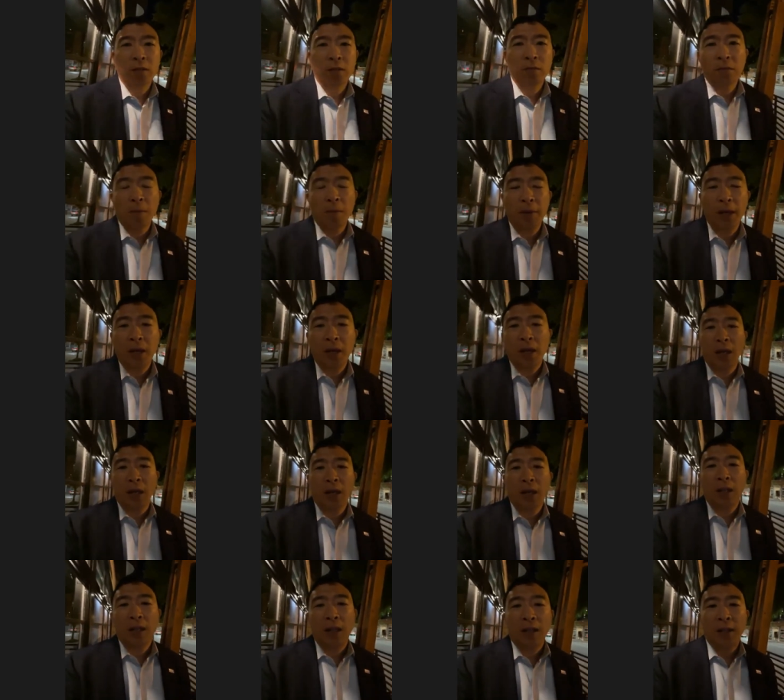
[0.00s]
I mean, a
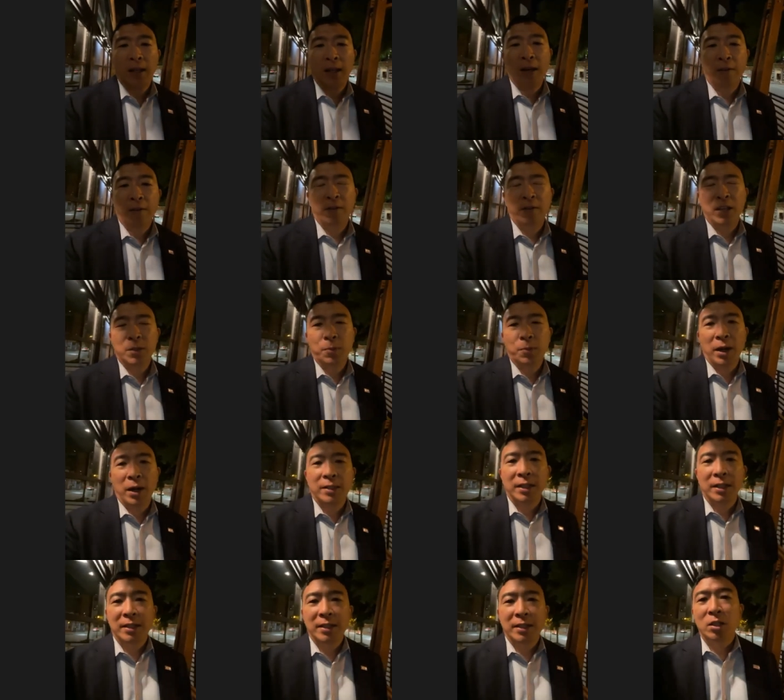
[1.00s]
lot of these
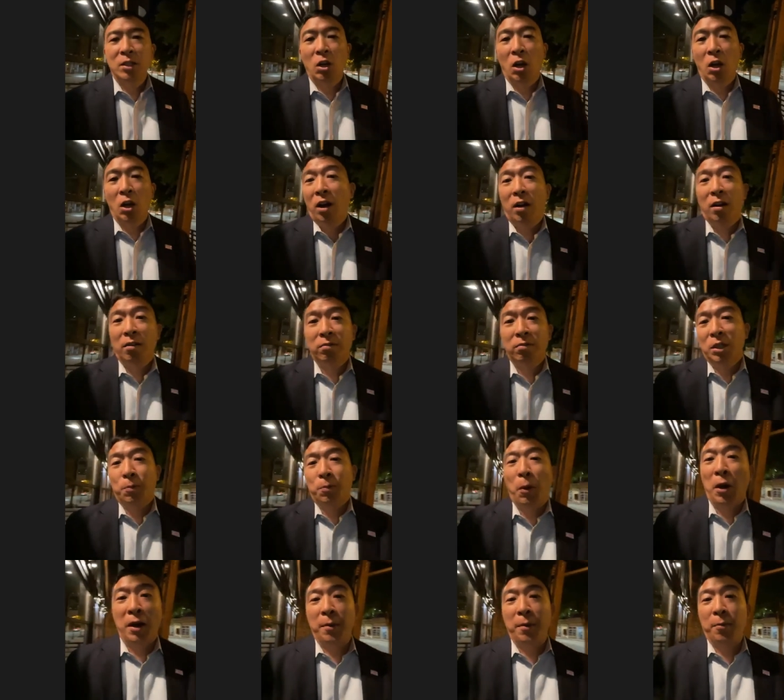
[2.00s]
processes are just
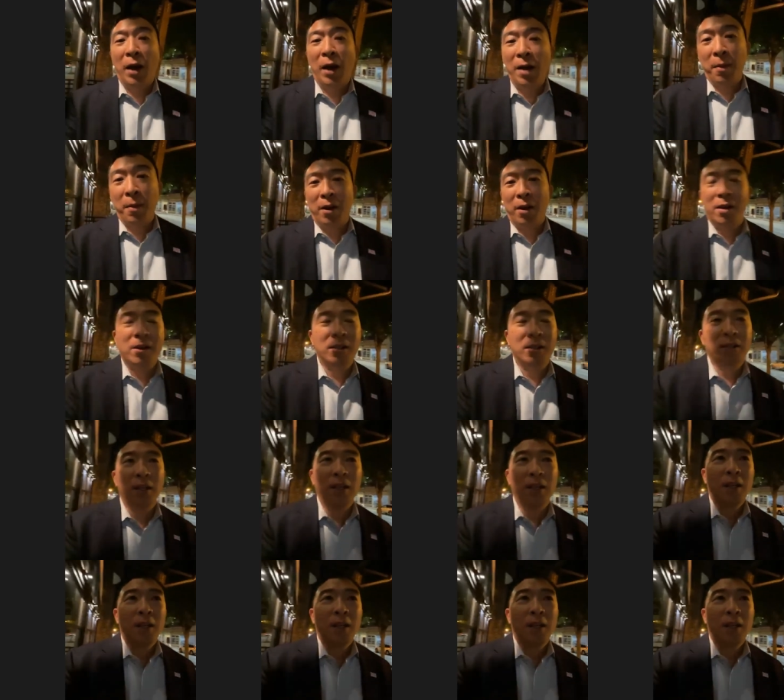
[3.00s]
party primaries.